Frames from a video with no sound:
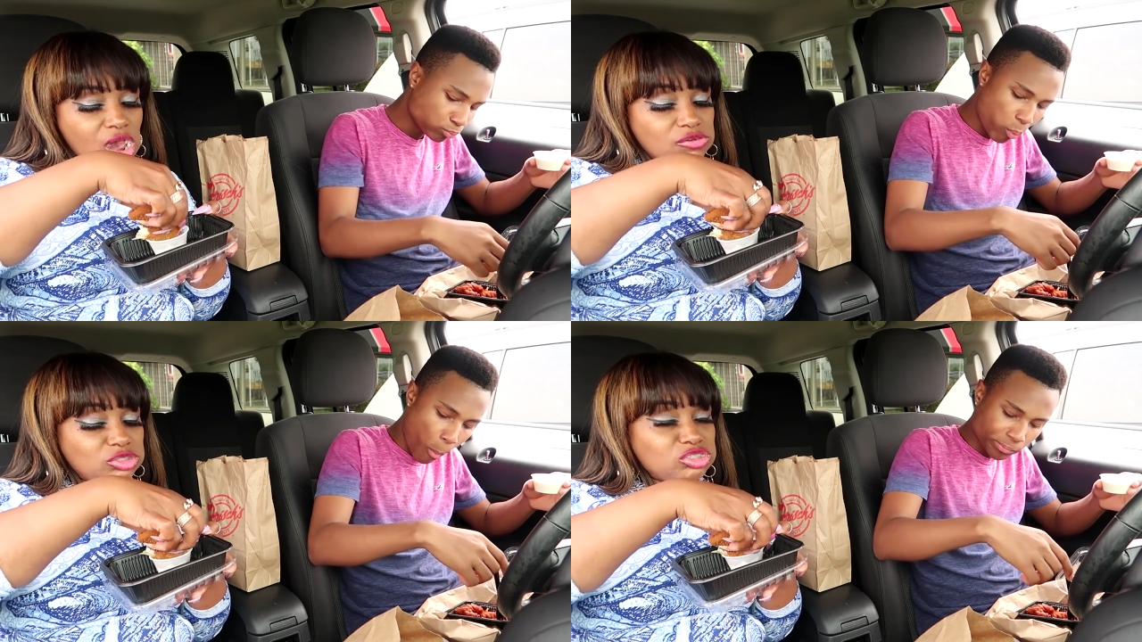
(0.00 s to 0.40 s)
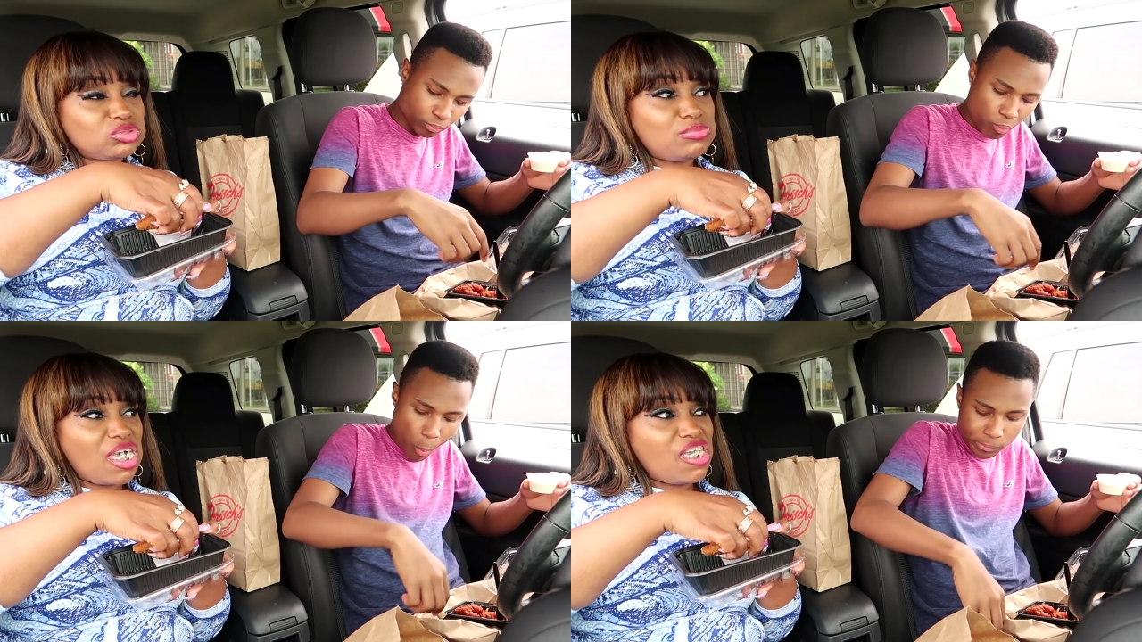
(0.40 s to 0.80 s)
Speaker 1: I know
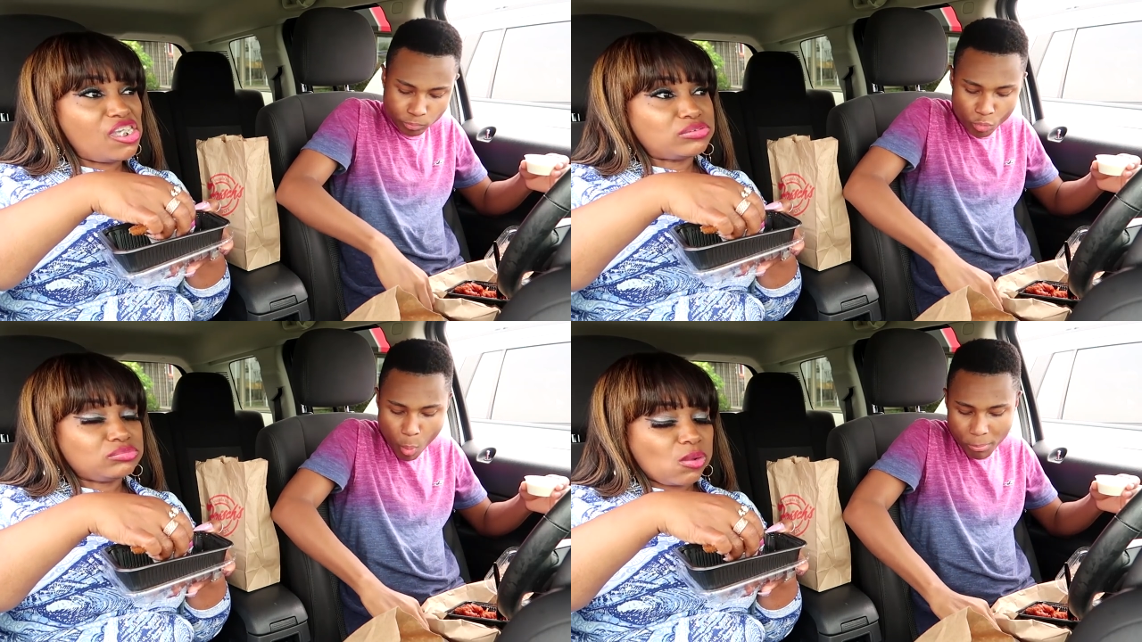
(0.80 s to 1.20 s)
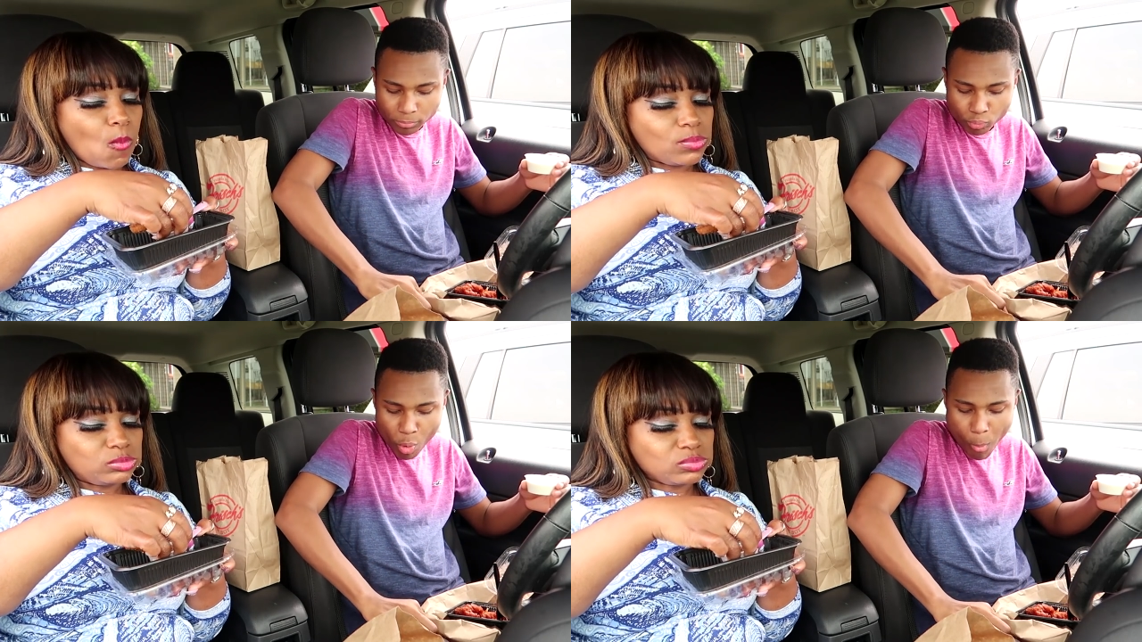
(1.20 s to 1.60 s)
she was bad
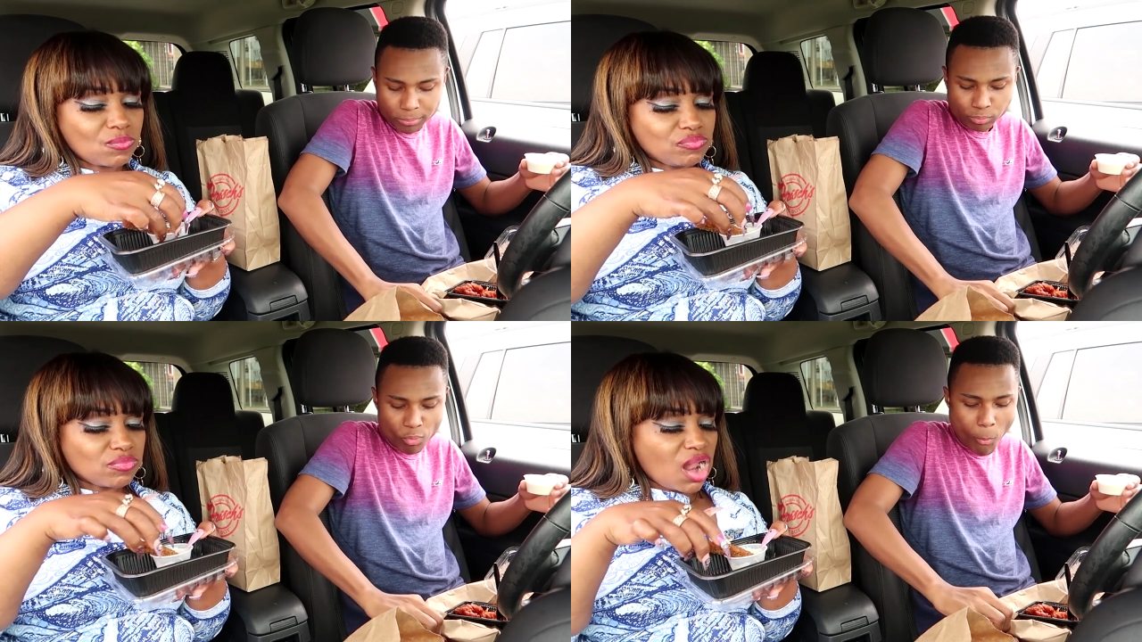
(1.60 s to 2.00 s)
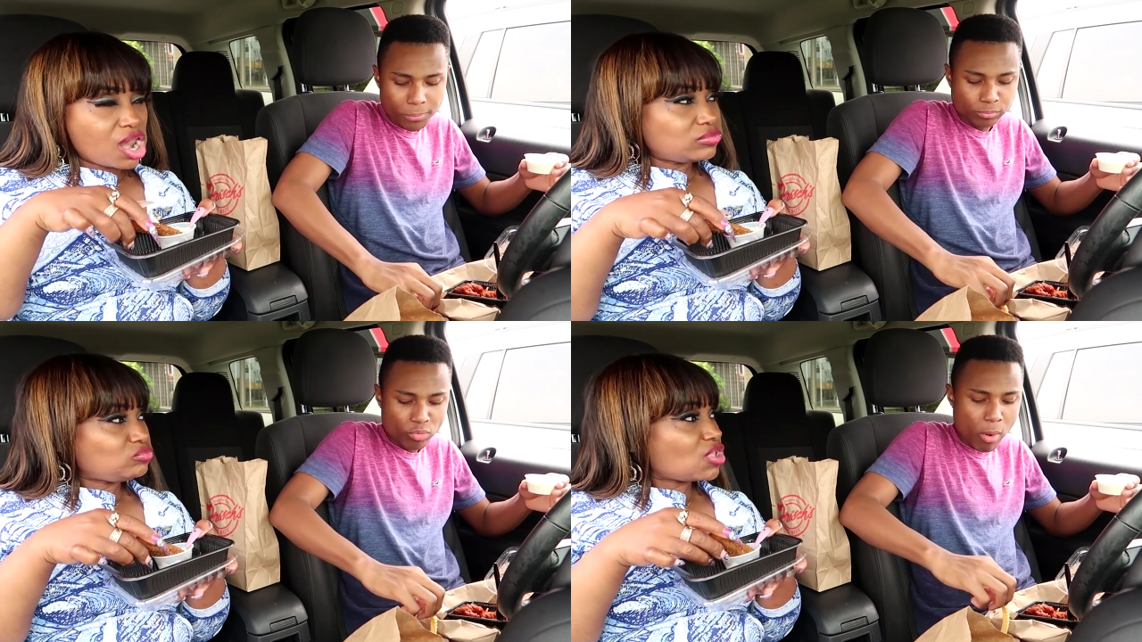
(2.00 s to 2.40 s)

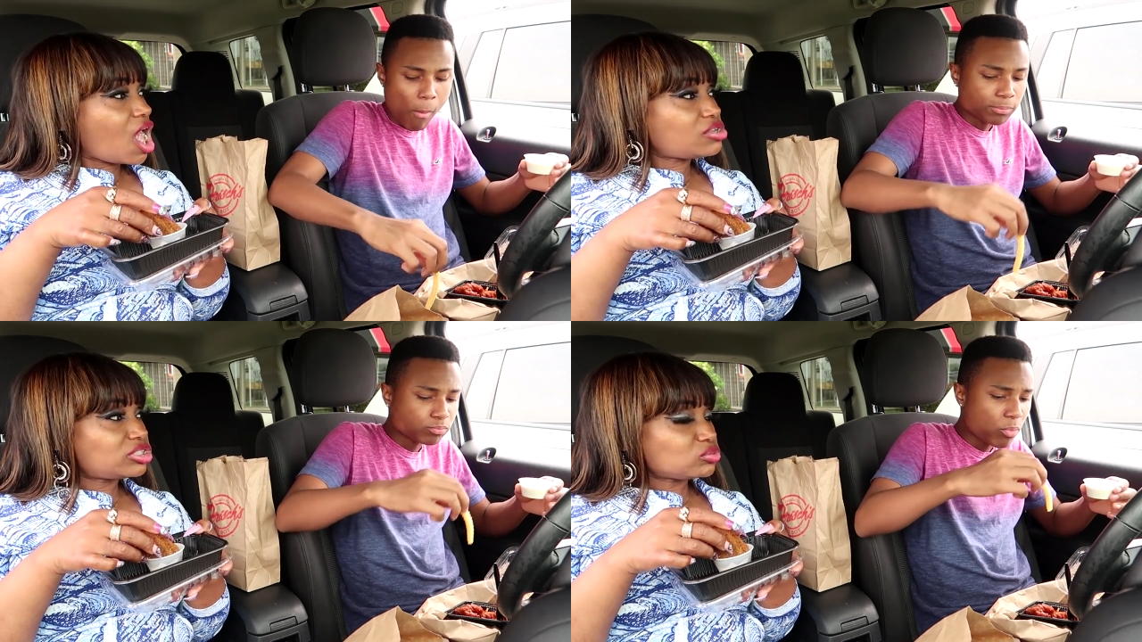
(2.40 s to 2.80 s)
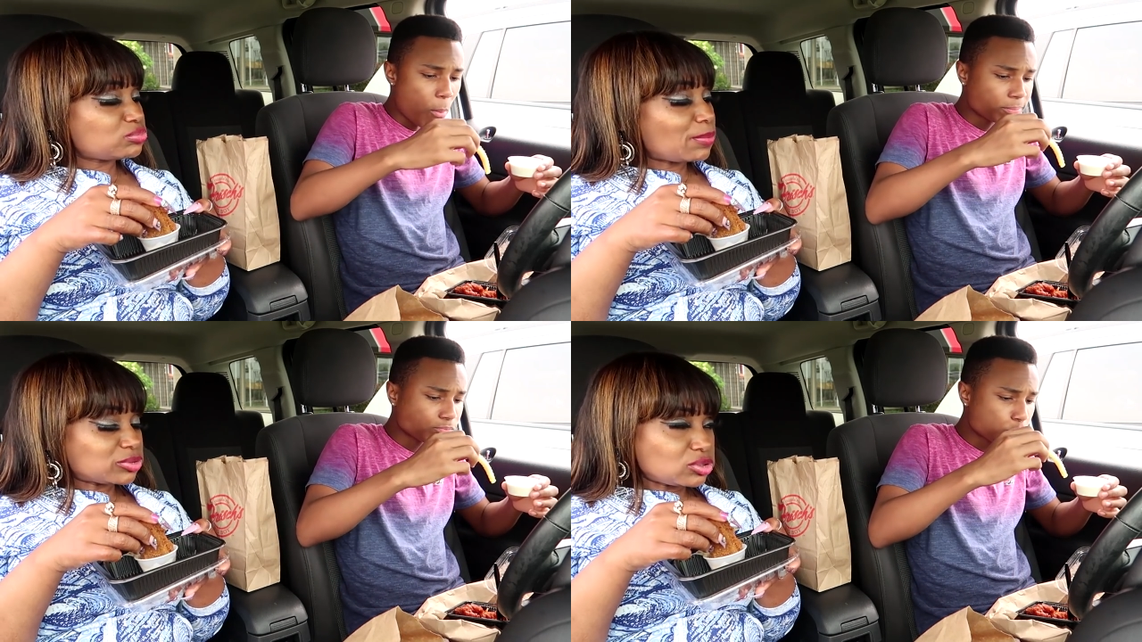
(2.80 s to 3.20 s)
and
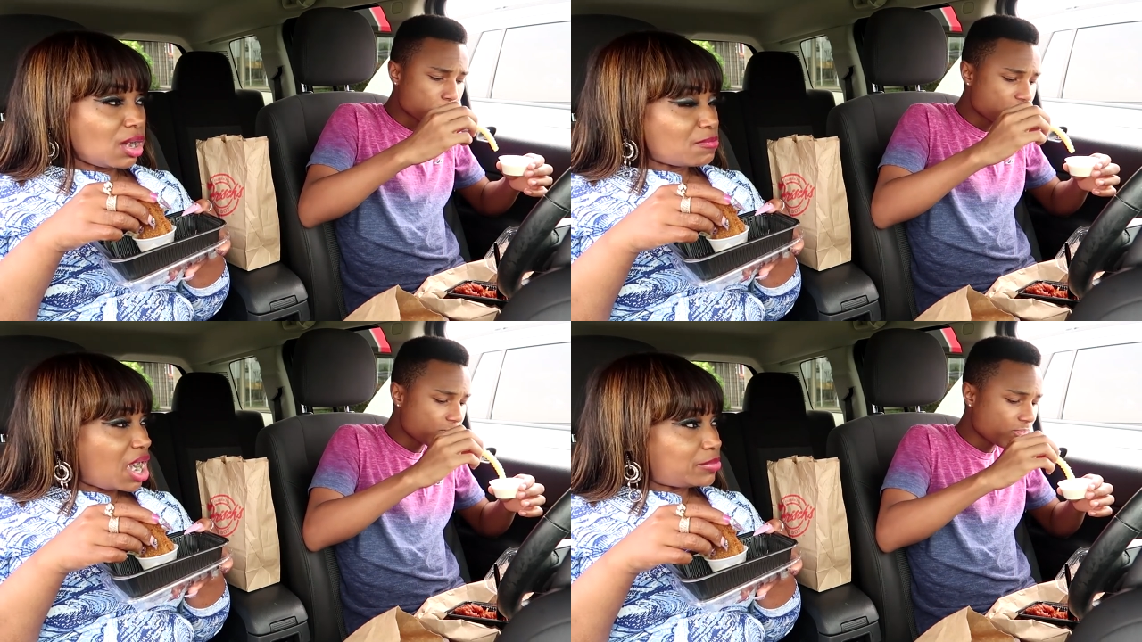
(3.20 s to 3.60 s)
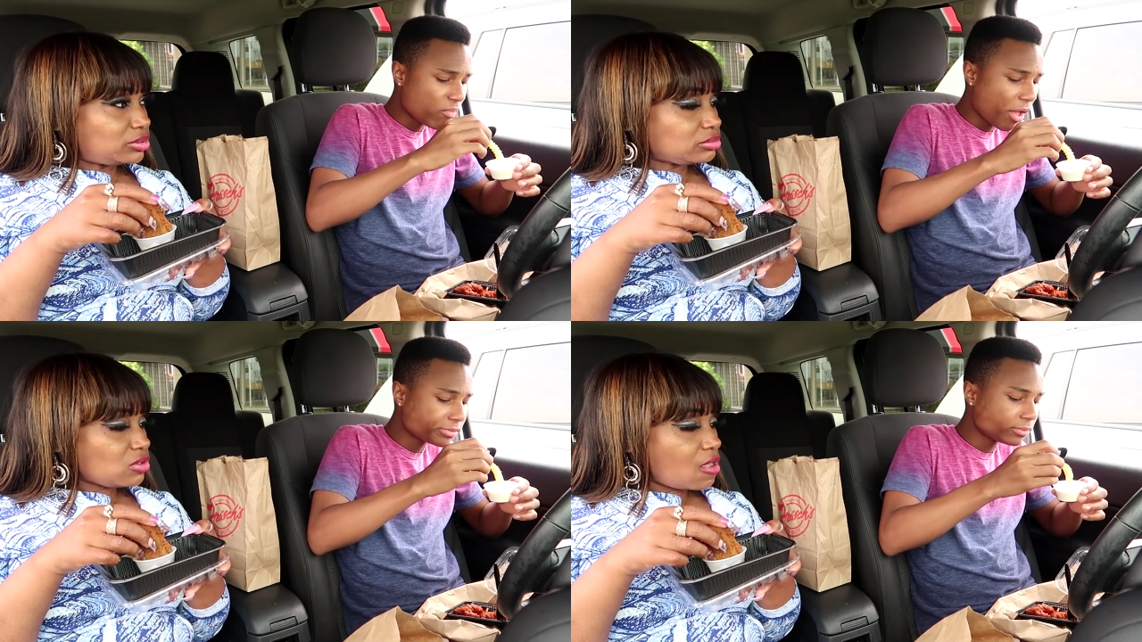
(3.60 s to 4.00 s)
disrespectful to her mama.